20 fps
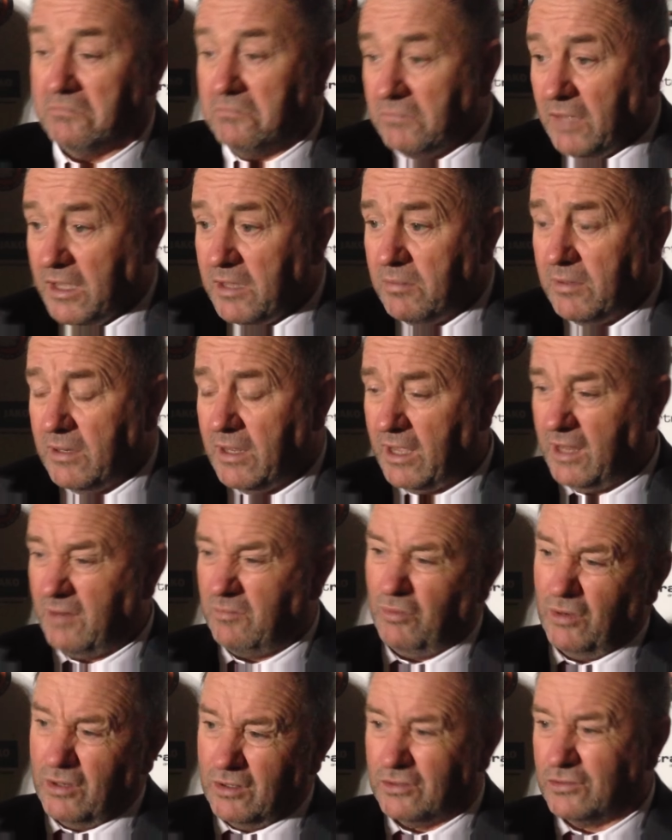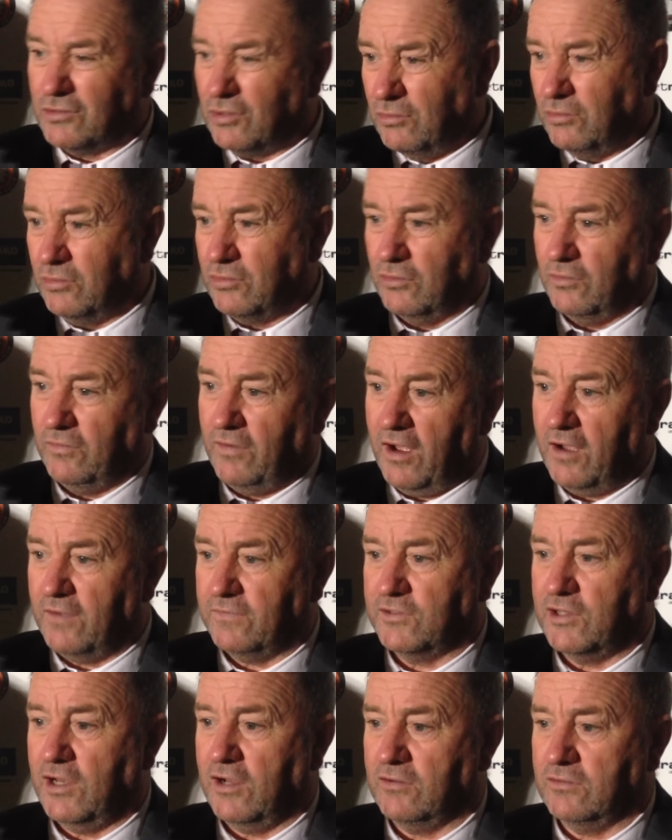maybe they had one or two sort of
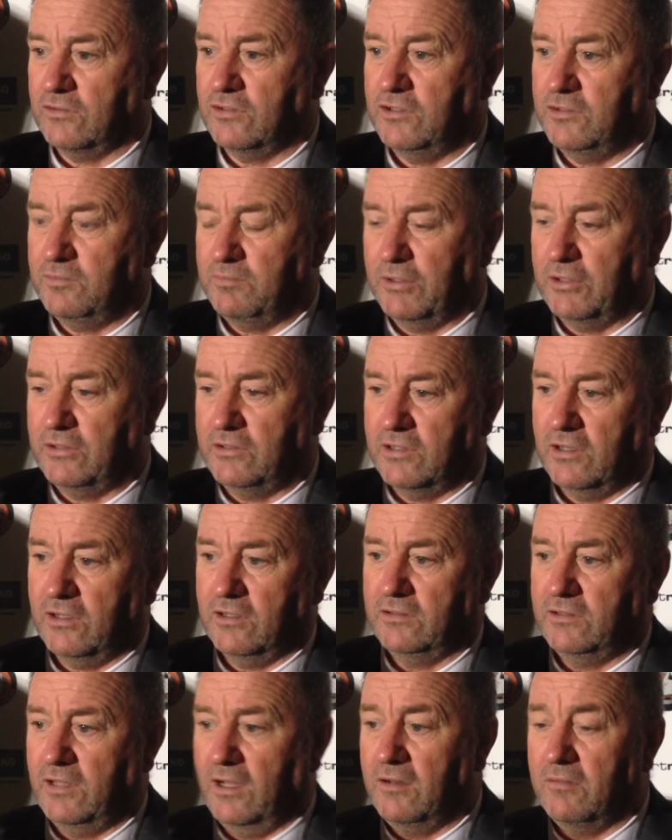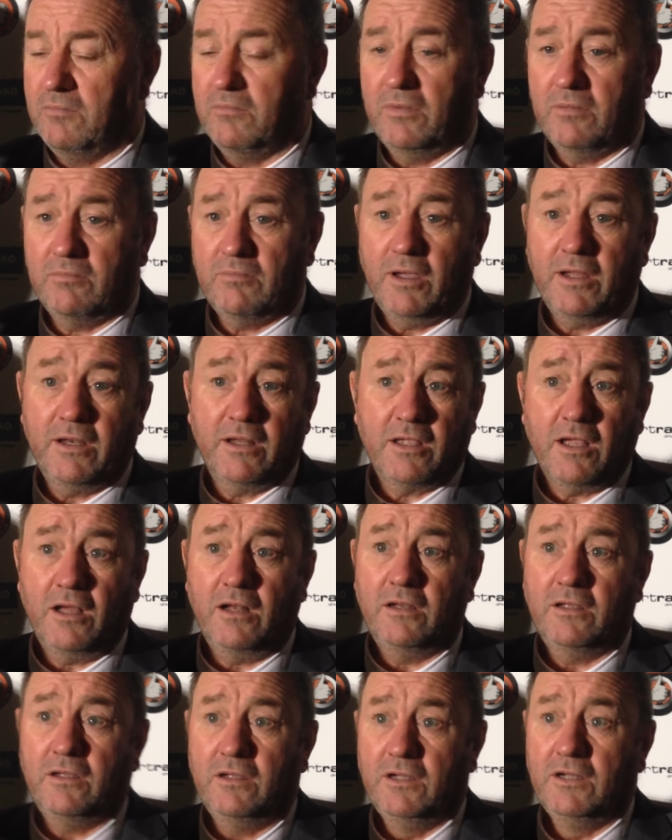half chances, but Dylan made a
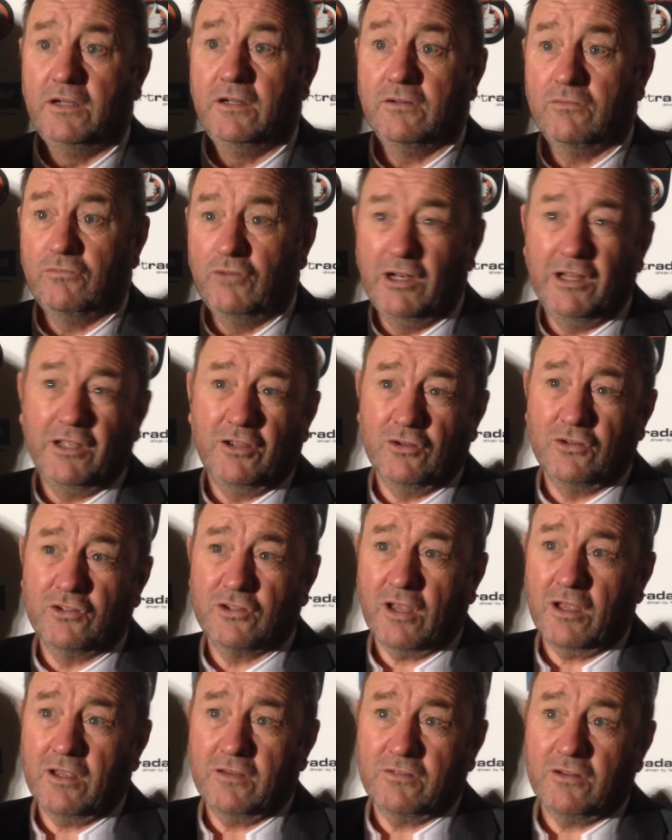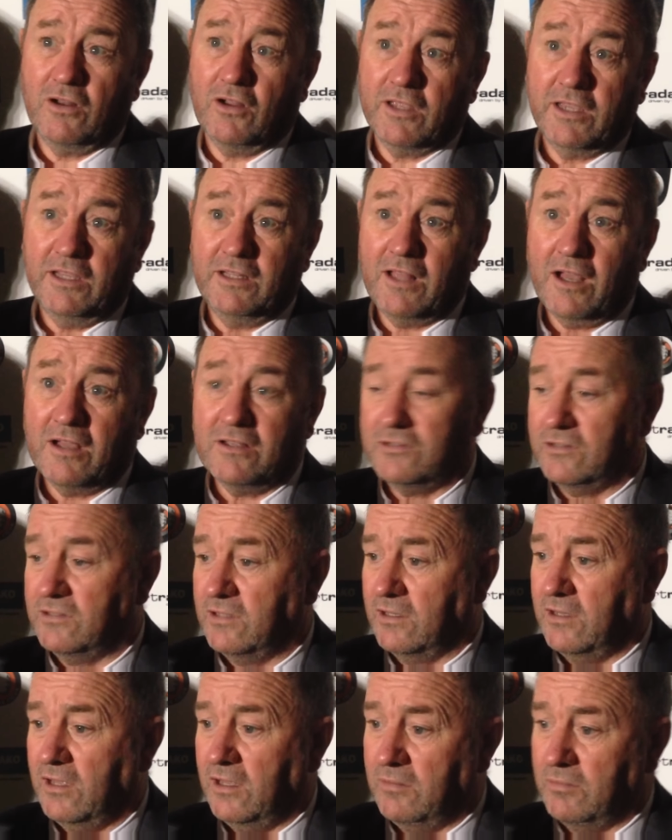couple of really good saves like he does
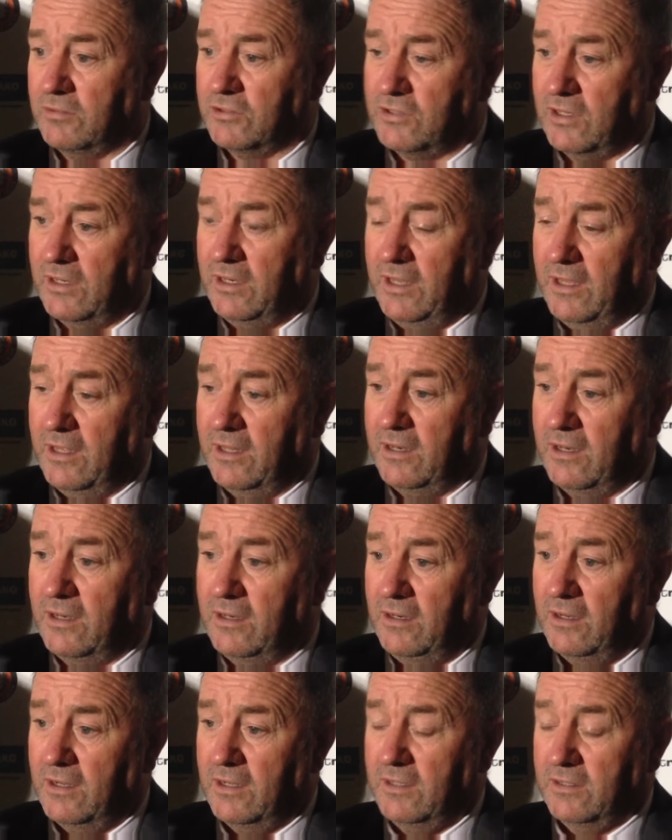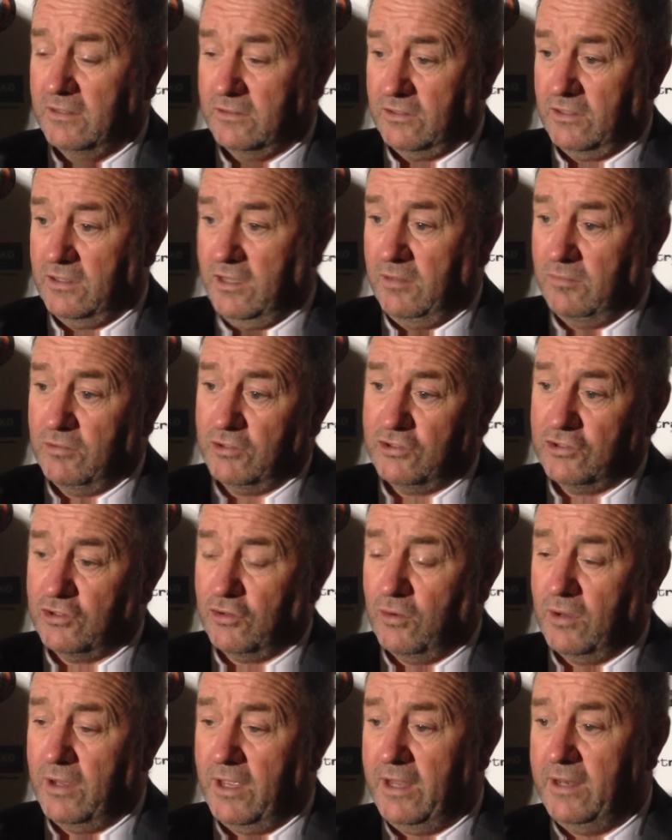to keep us in it and then to keep us
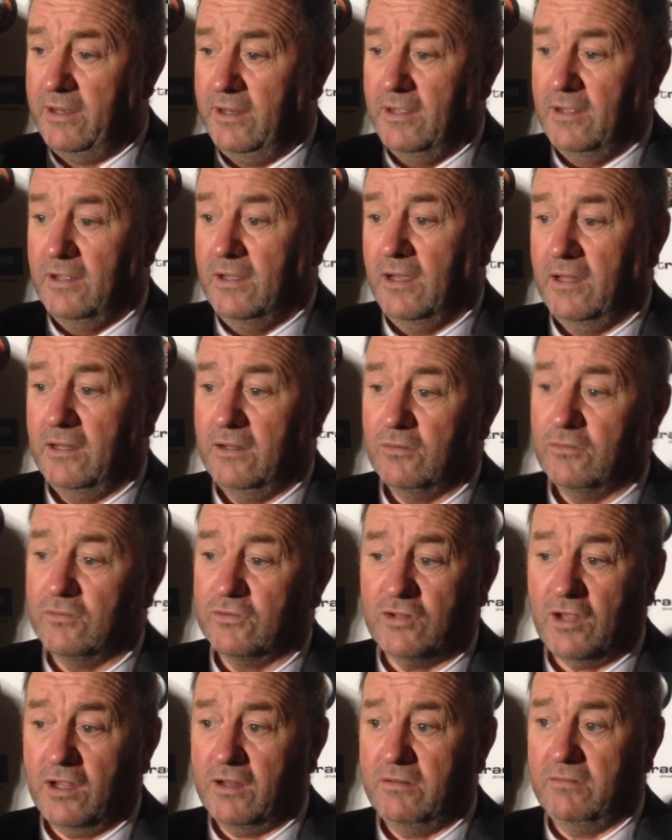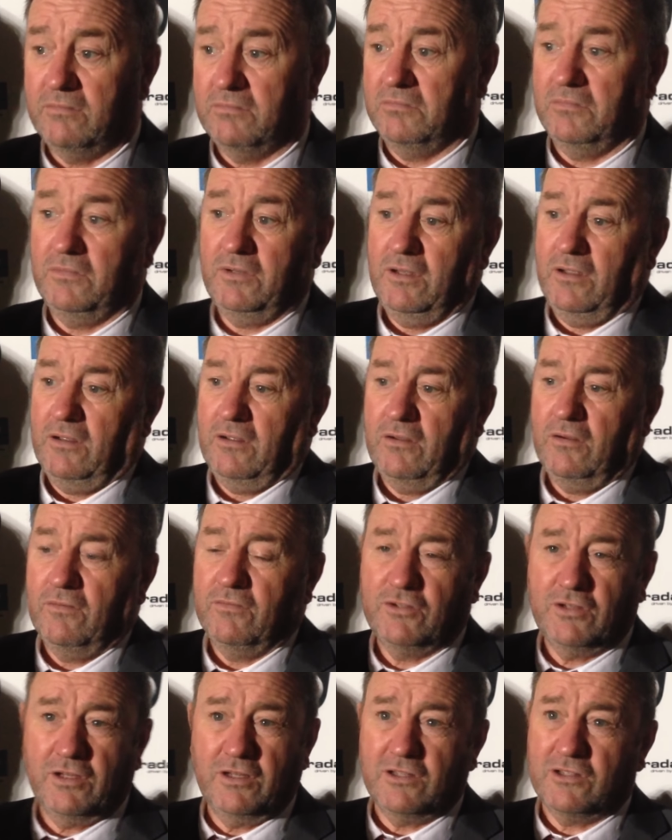two ahead. And then all of a sudden,
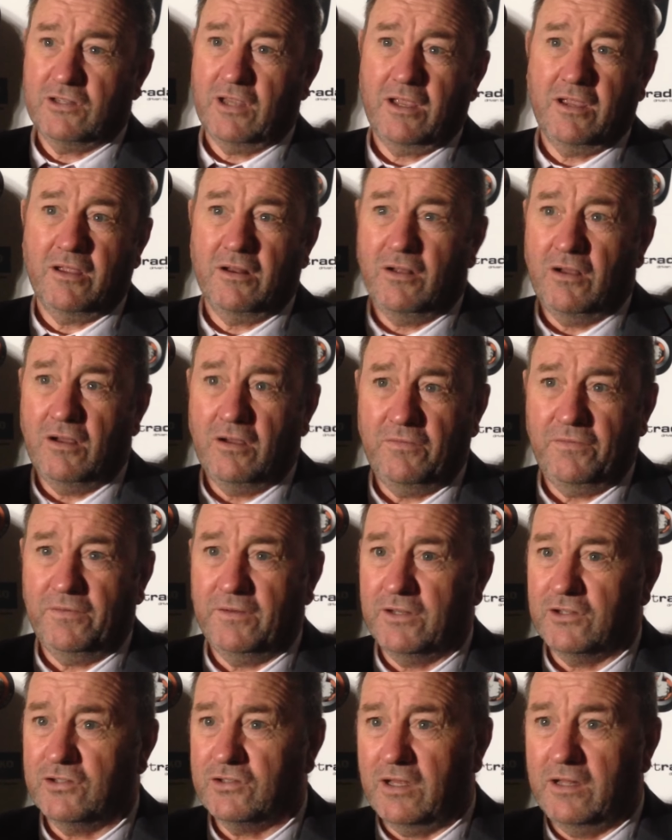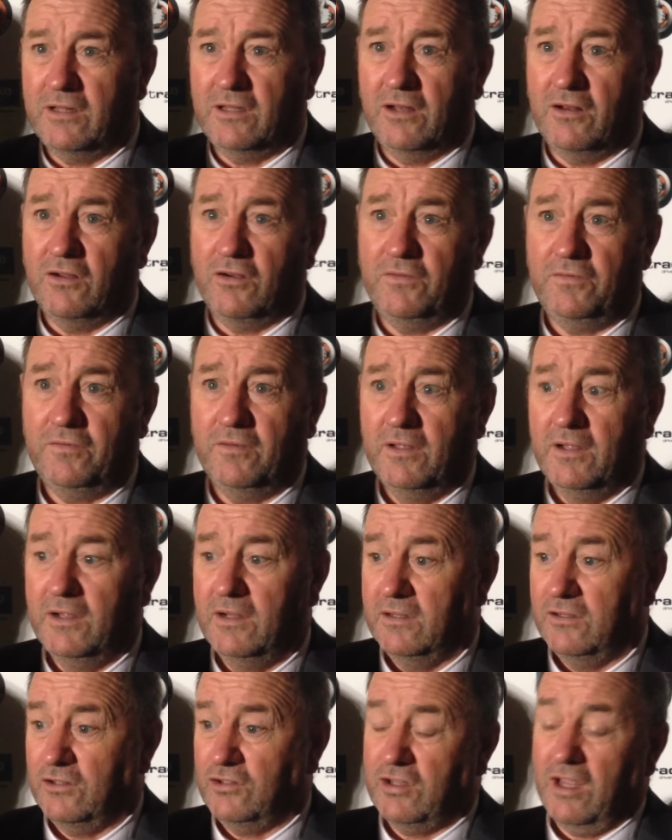obviously the second half and the sending
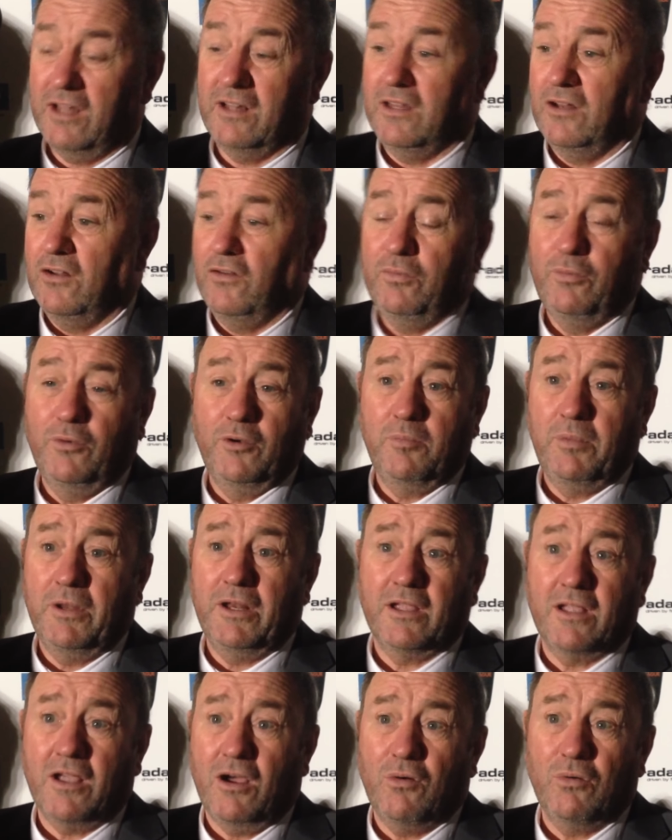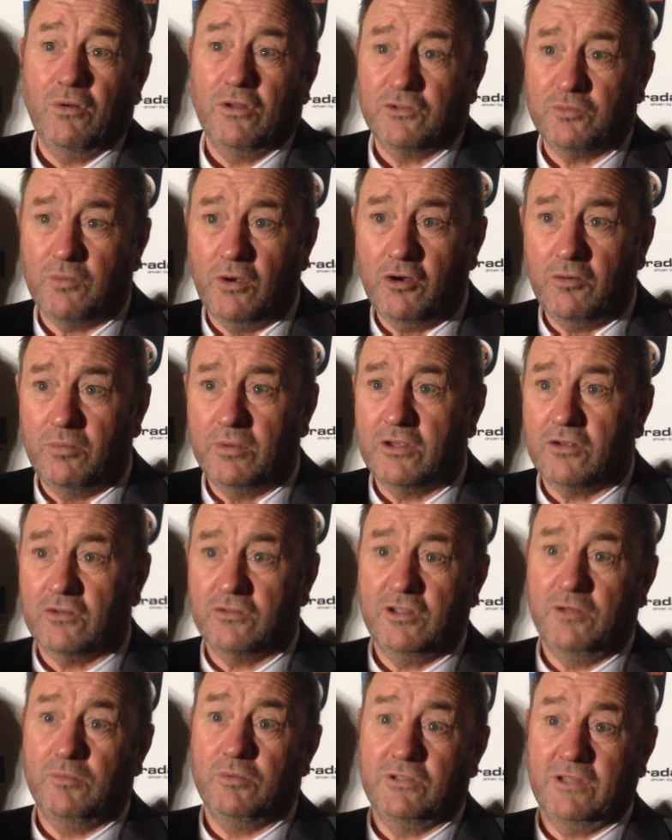off would have been a goal as well,
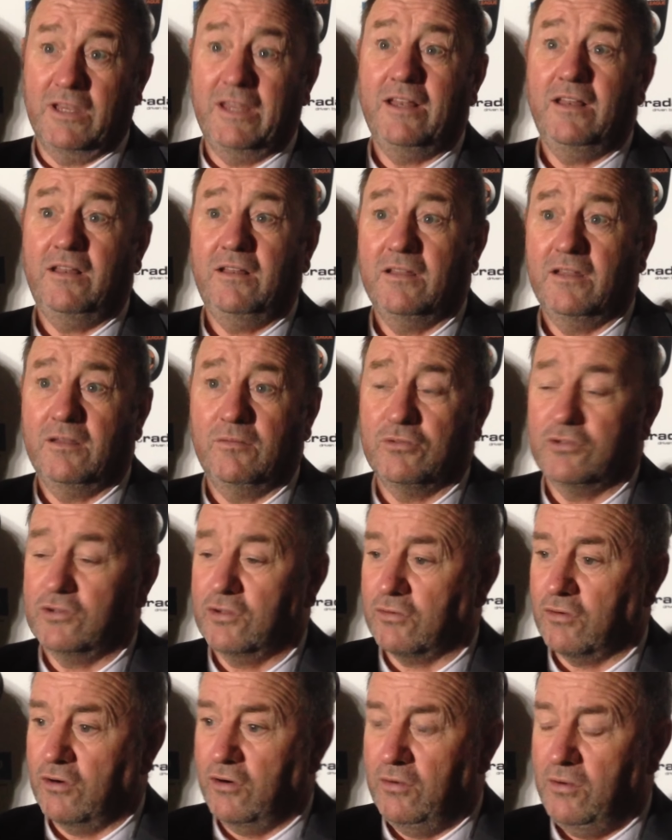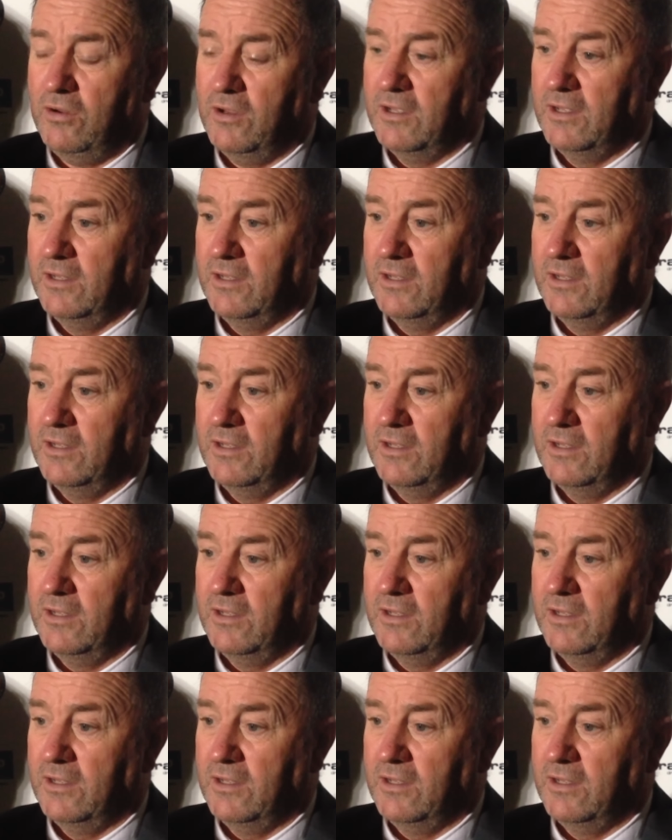because he was through.